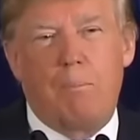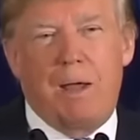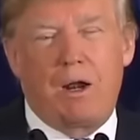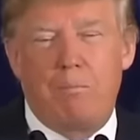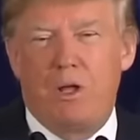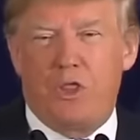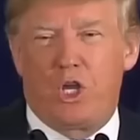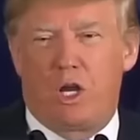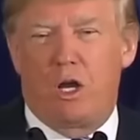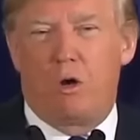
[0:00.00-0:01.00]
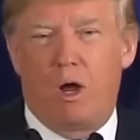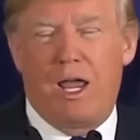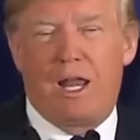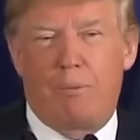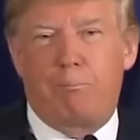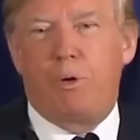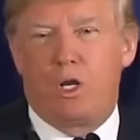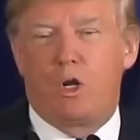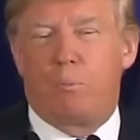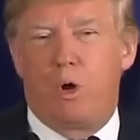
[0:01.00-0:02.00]
about a month ago, I had a
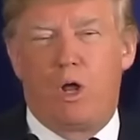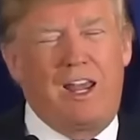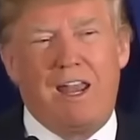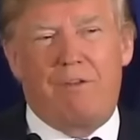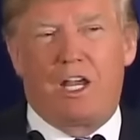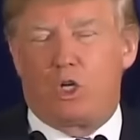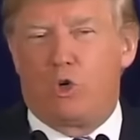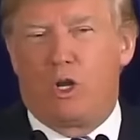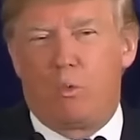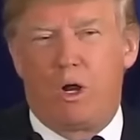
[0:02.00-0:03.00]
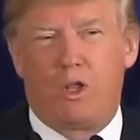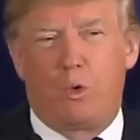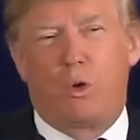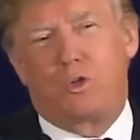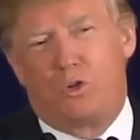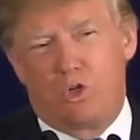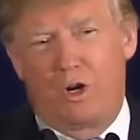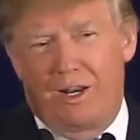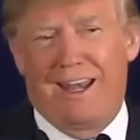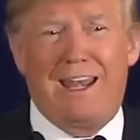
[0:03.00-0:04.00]
pretty good poll. I never get treated well in the Wall Street
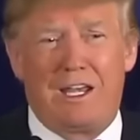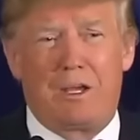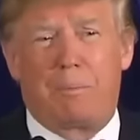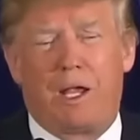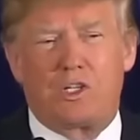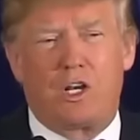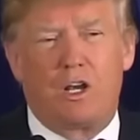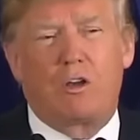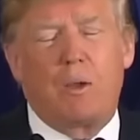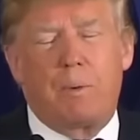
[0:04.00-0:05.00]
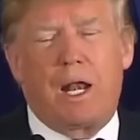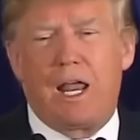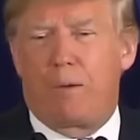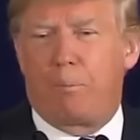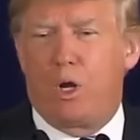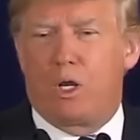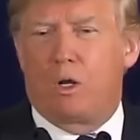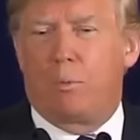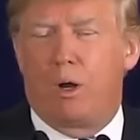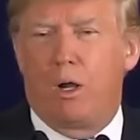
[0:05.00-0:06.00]
Journal in any capacity, okay? But I had a pretty
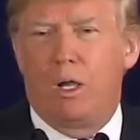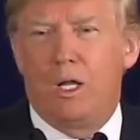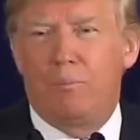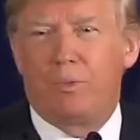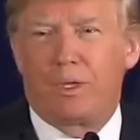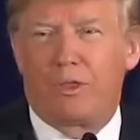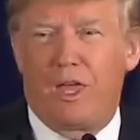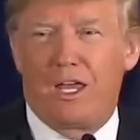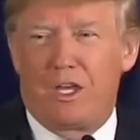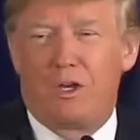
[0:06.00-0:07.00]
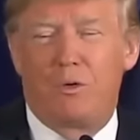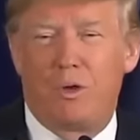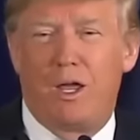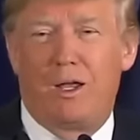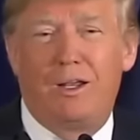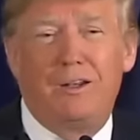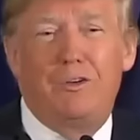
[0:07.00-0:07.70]
good poll. Thank you. Yeah,